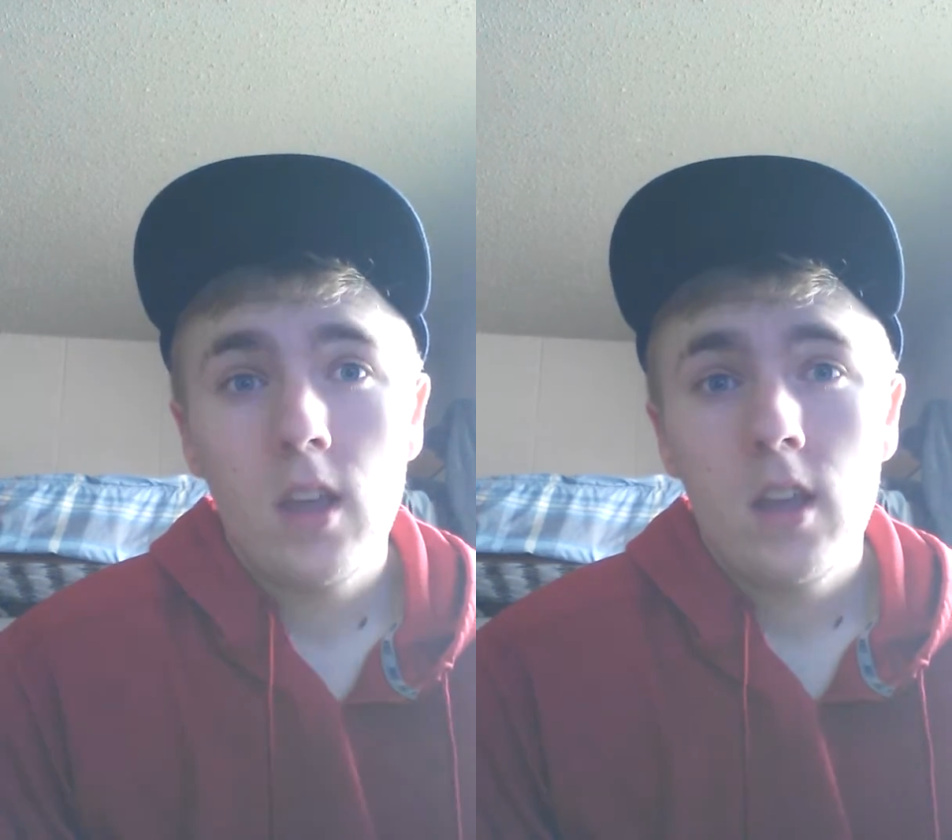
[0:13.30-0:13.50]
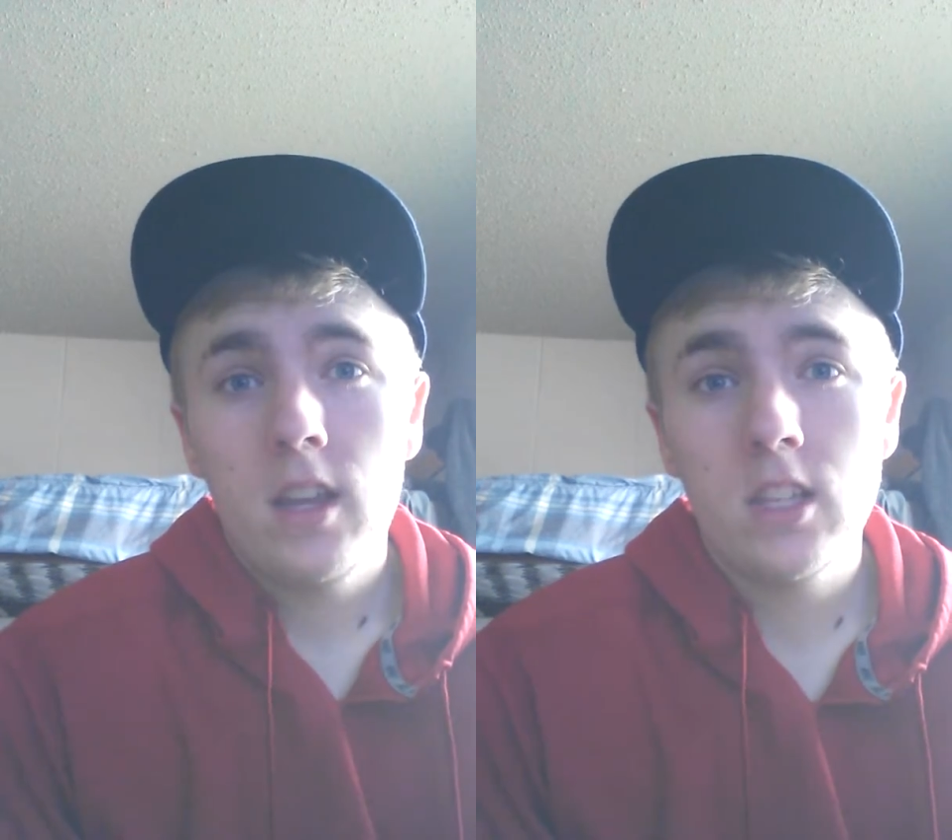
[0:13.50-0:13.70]

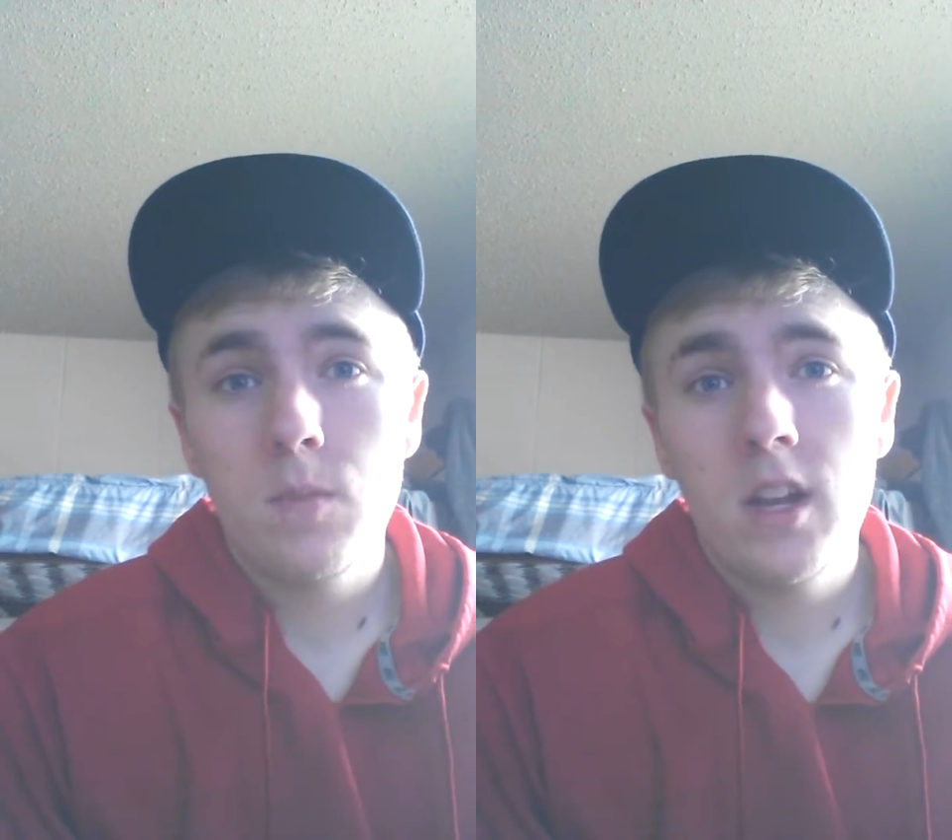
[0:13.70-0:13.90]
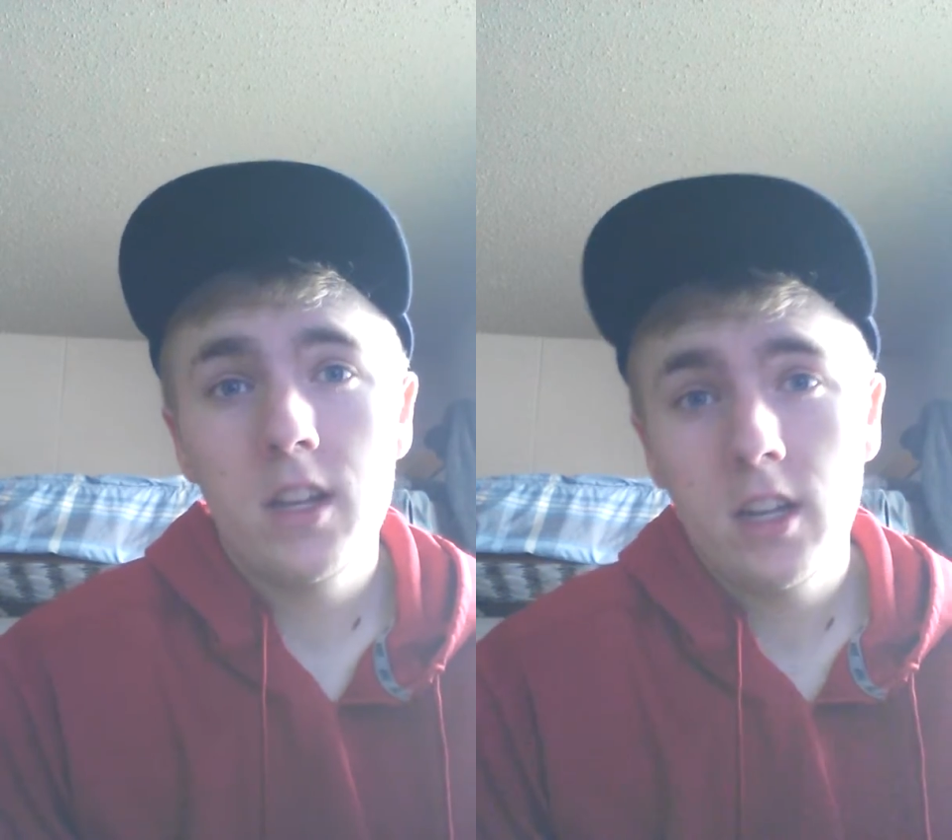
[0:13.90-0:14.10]
He has
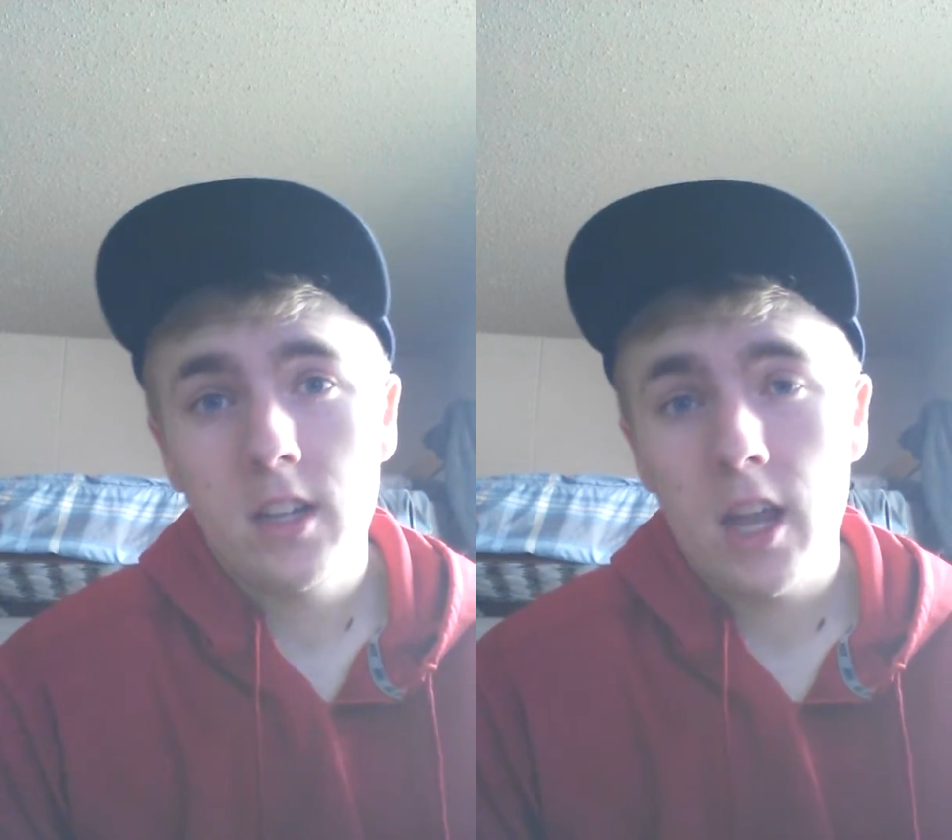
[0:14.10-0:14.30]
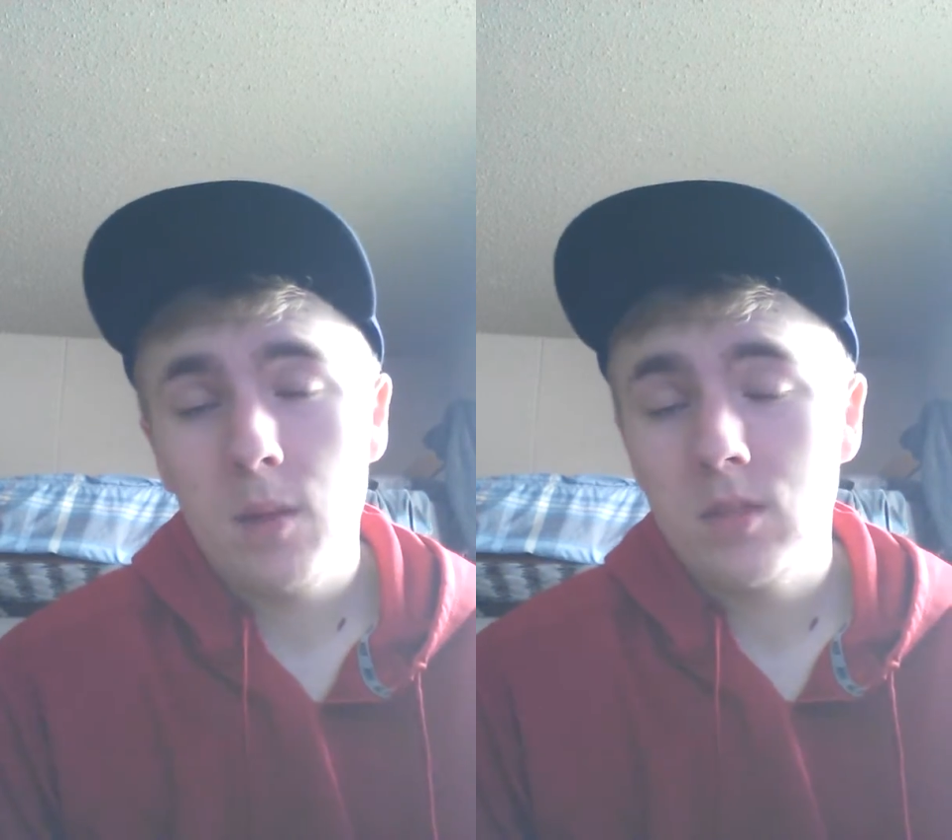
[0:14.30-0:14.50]
many
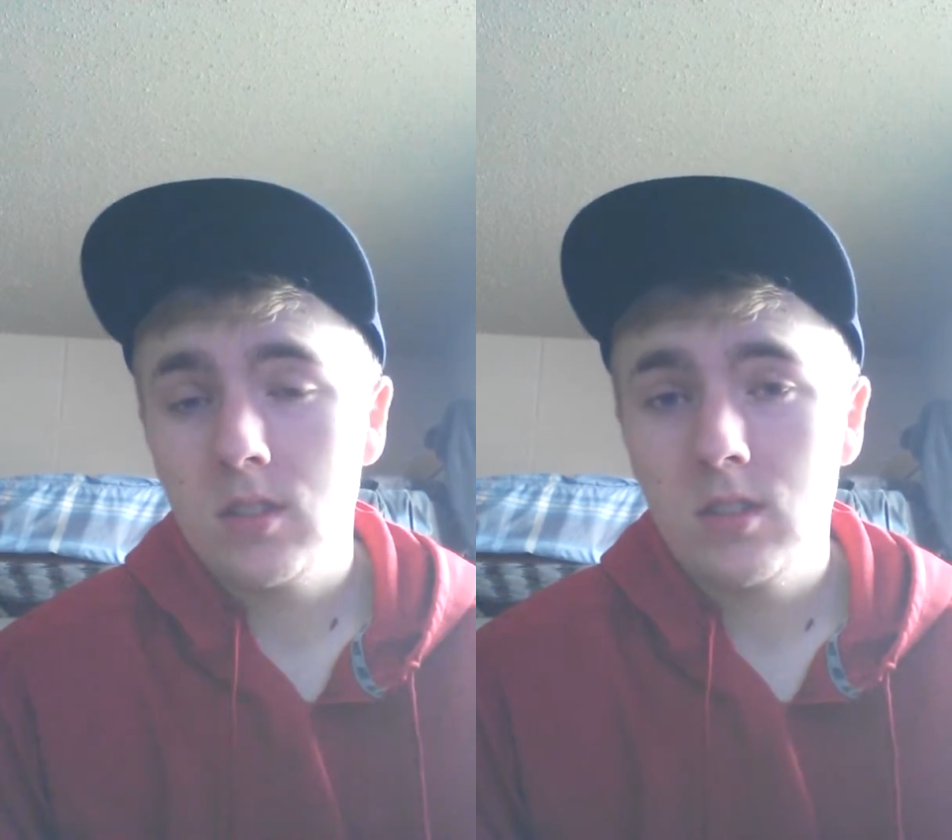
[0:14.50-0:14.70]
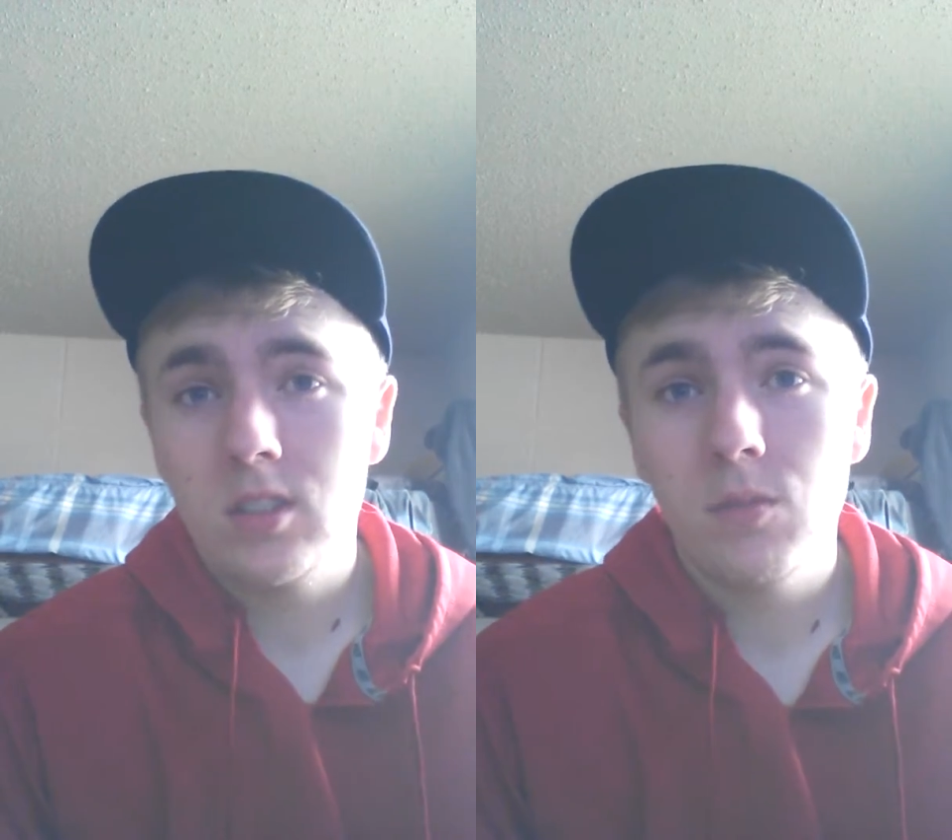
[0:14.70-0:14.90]
nicknames,
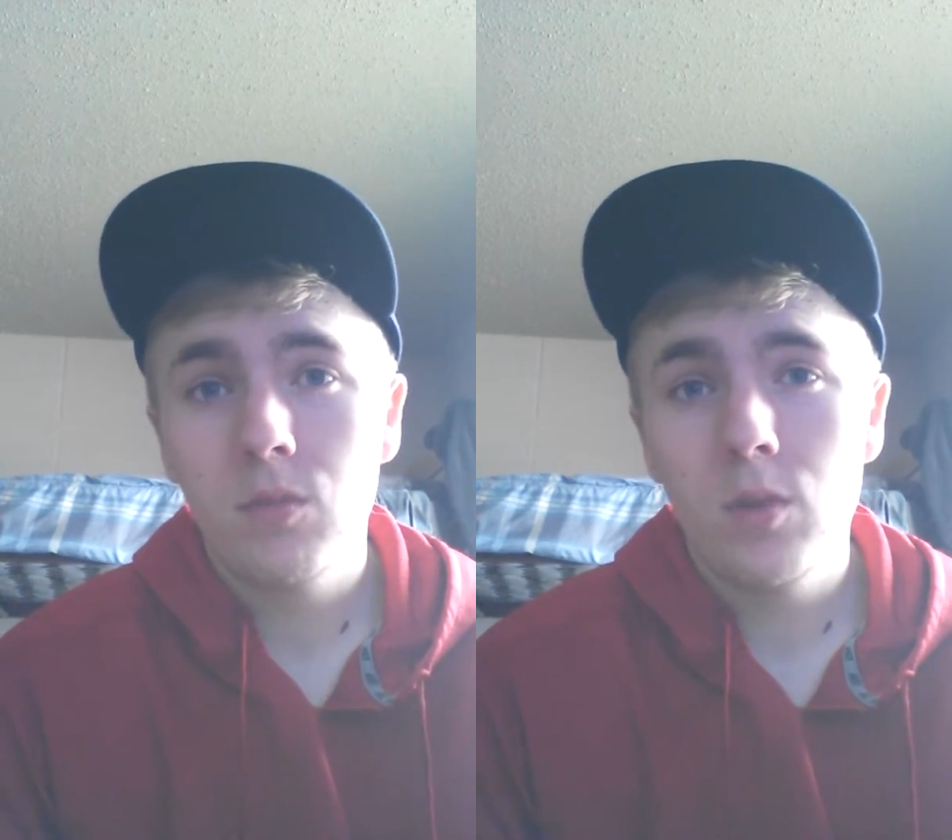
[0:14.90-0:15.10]
some of